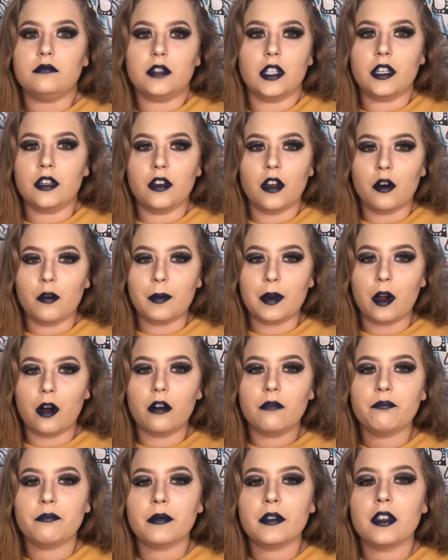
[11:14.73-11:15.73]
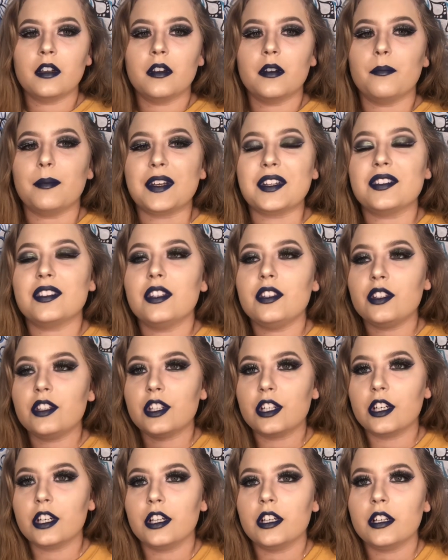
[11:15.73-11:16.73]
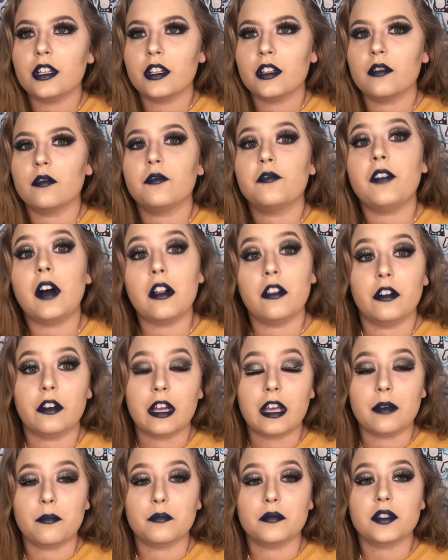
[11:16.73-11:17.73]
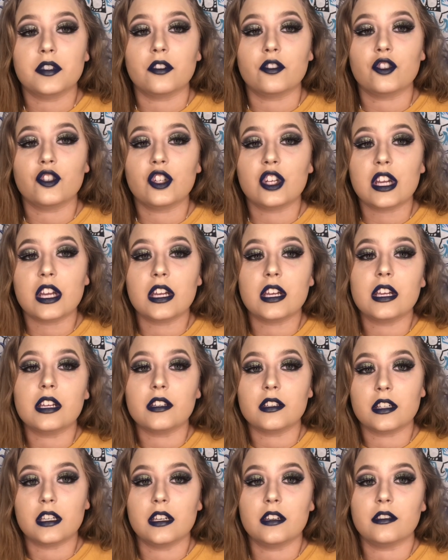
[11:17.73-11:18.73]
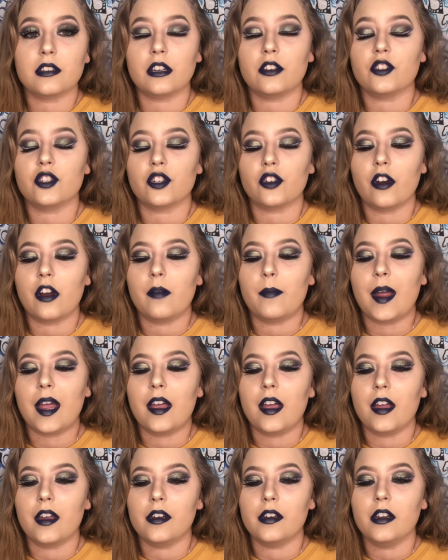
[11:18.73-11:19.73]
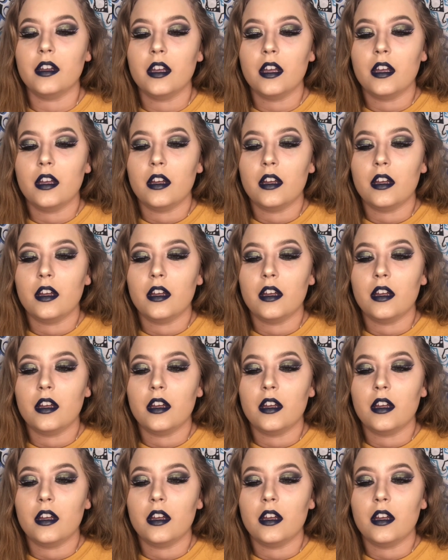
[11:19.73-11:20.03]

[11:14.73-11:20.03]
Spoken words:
Didn't know him at all. My sister followed him, so she can see his Instagram, and